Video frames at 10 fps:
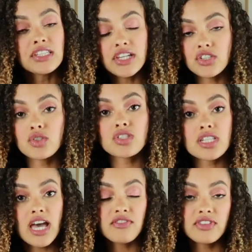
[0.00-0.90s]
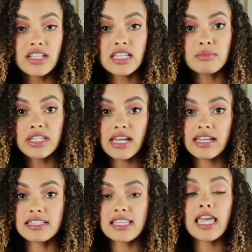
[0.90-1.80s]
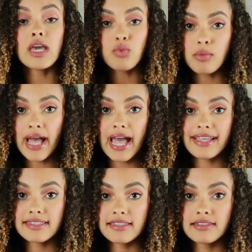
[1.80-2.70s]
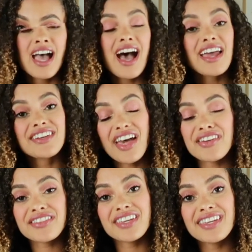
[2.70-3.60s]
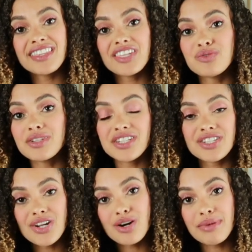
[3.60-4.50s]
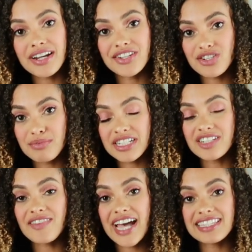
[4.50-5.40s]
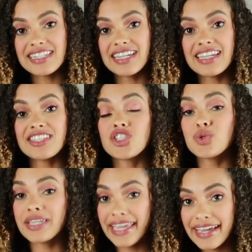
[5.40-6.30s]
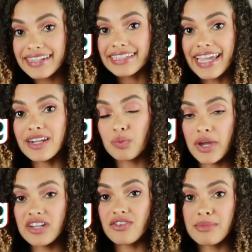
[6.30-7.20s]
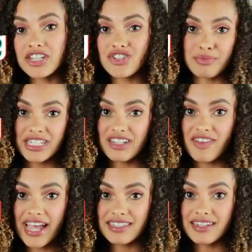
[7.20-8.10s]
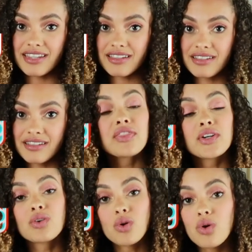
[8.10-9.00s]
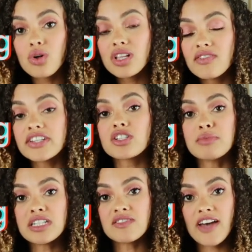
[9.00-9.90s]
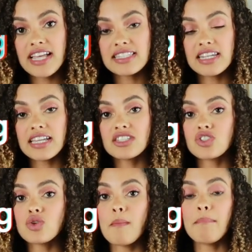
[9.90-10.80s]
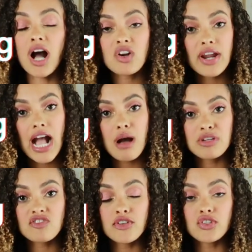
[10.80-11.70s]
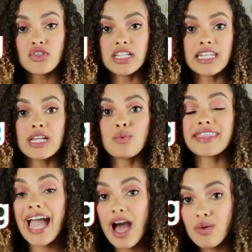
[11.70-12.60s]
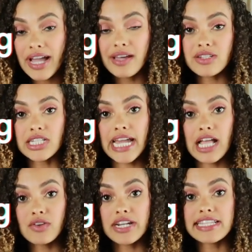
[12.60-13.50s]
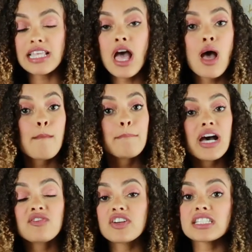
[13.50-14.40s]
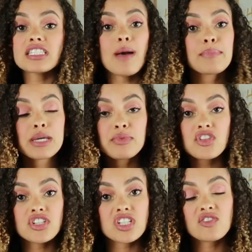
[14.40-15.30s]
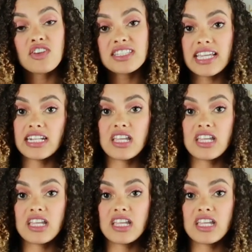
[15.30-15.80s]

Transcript: get used to that feeling, because it will pass. Another thing that you need to know about intermittent fasting is you can gain weight from intermittent fasting. The goal of intermittent fasting is to moderate how much food you're eating without counting calories. But for some people, this just feels like